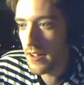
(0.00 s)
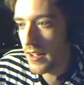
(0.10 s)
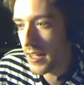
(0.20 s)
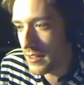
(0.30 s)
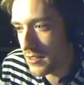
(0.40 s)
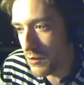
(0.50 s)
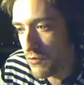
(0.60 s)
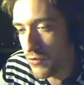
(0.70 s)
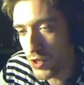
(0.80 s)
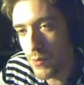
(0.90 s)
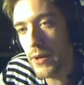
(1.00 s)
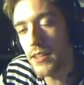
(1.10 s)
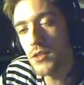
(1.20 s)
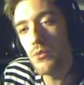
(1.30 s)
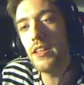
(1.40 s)
And it's a reinforcement pack.
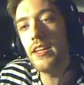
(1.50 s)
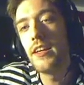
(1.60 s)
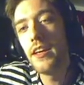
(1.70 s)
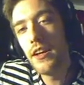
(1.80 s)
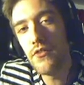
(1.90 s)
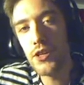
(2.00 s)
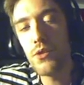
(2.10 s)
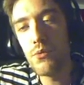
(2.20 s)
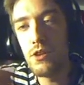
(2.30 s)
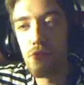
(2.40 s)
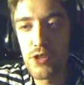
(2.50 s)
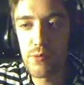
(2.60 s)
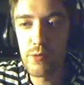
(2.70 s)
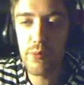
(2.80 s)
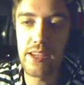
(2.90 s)
So really, Inferno, reinforcement pack,